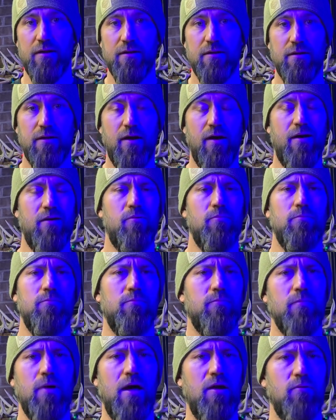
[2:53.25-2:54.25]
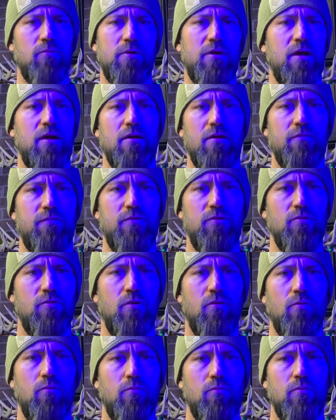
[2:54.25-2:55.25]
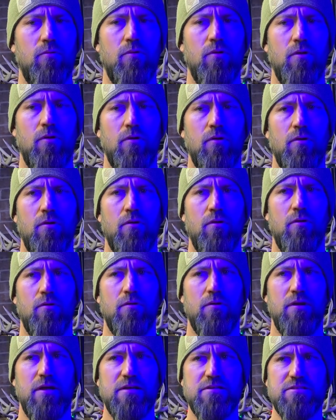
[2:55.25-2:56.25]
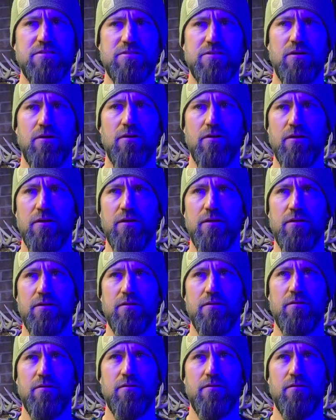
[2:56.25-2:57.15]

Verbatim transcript: Now I don't I don't care if you don't necessarily